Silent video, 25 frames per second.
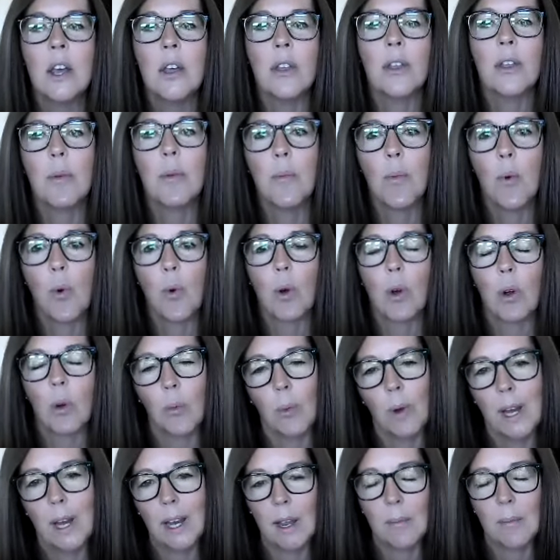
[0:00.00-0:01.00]
the more
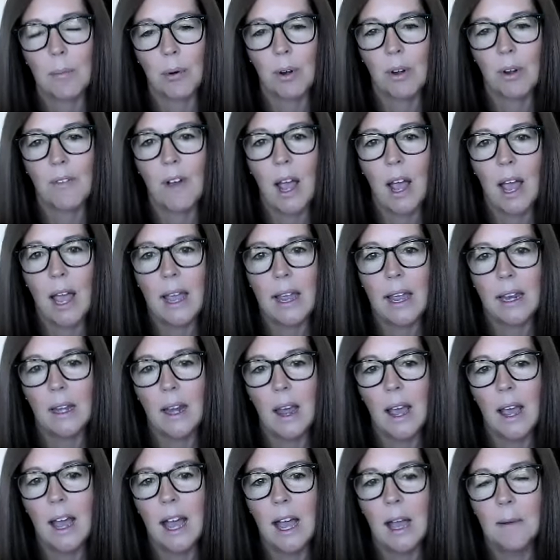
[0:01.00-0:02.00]
we can
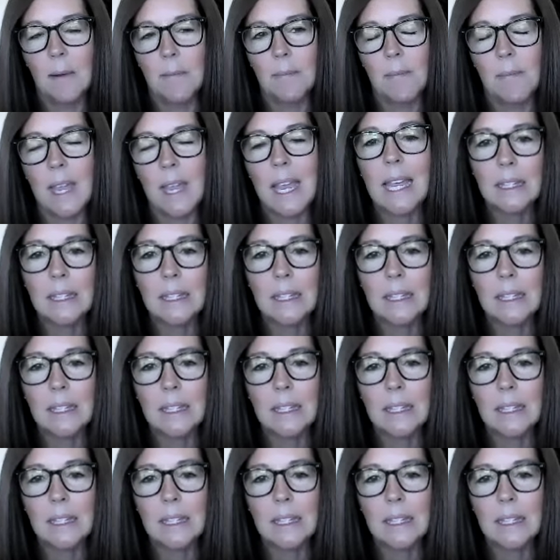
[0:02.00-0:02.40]
provide um,